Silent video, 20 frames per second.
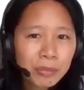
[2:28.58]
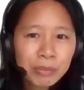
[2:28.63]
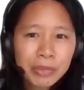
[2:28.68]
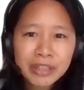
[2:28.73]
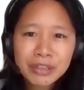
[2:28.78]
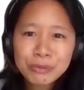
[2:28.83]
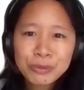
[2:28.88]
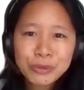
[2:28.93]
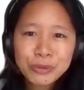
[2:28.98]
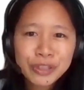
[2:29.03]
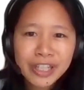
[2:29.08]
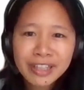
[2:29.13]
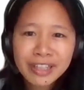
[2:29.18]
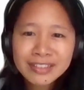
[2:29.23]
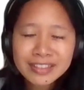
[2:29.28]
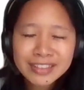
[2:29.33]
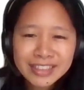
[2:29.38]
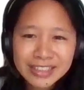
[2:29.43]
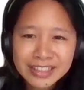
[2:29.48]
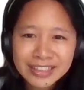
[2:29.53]
But in
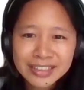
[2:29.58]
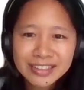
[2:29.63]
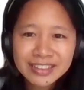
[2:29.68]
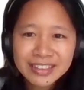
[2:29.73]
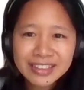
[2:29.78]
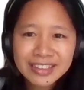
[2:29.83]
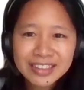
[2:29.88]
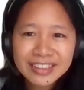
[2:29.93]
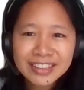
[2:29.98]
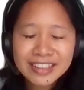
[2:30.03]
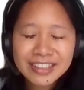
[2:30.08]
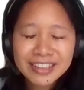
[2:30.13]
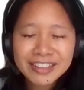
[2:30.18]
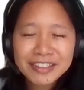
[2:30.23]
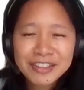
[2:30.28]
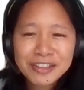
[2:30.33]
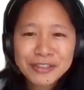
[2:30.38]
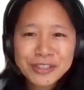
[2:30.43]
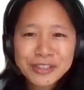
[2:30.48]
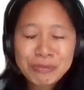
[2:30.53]
reality,
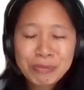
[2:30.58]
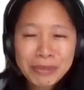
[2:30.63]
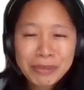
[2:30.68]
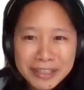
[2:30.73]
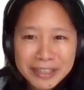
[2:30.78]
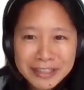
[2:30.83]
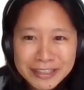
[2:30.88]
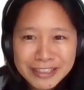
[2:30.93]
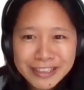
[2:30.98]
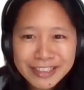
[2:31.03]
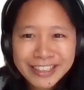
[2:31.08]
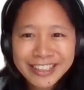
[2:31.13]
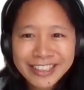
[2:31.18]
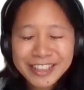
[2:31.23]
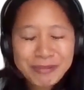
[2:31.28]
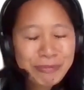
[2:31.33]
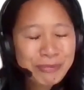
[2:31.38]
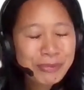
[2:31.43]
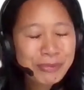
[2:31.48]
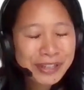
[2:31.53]
there's
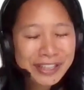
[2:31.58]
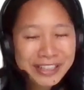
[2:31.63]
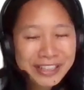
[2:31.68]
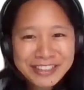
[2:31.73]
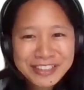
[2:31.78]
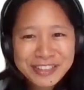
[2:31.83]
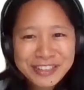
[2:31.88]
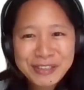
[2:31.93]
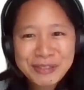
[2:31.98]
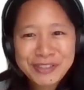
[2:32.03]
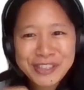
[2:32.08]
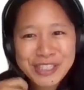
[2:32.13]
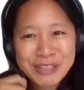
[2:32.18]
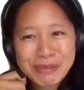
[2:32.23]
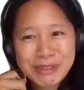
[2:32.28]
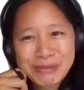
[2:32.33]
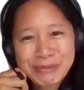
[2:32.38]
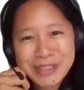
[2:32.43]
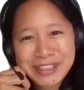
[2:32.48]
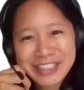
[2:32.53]
plenty of
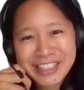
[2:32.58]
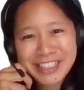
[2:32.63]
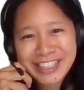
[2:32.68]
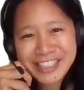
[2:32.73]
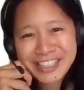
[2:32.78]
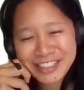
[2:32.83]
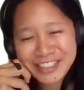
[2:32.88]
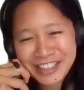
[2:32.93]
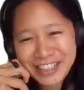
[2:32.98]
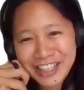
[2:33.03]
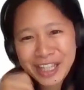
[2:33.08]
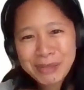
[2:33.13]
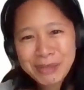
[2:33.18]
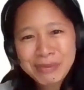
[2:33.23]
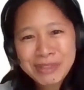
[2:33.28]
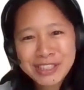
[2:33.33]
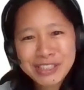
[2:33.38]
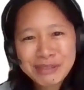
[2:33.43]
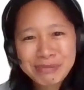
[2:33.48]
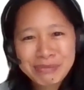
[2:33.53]
experimentation that
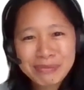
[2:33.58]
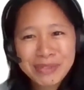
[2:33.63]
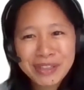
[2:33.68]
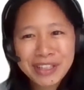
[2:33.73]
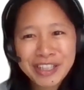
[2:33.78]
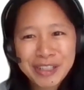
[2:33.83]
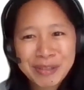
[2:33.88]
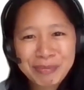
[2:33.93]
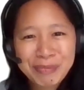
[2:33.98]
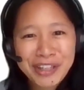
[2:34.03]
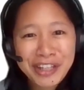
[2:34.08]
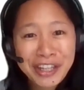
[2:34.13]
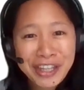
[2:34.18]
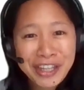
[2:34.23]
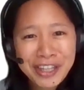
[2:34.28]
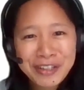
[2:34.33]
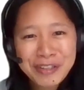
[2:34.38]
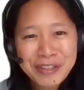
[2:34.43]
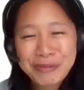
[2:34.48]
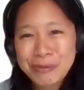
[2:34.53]
happens
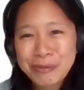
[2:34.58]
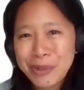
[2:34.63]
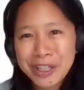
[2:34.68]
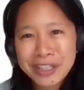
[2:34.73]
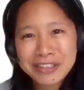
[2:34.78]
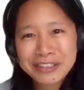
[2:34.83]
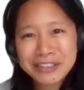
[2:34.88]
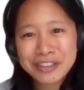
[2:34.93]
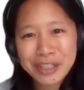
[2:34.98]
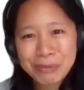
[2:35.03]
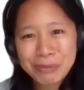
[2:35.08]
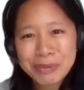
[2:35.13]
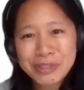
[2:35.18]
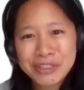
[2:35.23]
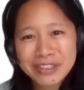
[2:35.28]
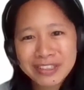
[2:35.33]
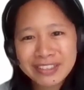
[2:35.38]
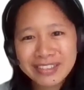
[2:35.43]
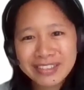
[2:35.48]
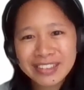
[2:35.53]
ahead of wide
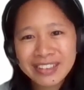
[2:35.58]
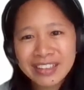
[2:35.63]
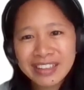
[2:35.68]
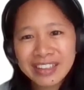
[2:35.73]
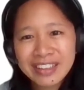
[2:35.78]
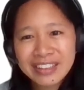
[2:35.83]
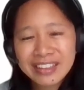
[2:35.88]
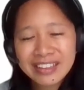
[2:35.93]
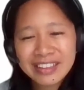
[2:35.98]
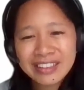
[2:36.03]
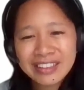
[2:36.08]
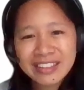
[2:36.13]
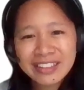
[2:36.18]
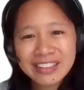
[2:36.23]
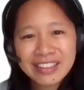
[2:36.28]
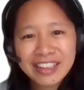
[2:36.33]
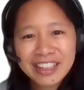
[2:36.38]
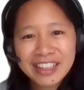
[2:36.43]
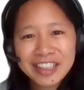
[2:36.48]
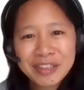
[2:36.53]
adoption.
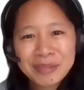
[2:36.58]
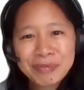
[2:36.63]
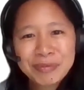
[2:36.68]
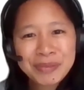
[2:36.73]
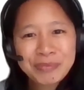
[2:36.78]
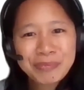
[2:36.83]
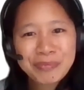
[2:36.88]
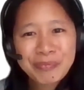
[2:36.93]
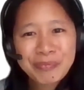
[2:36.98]
And,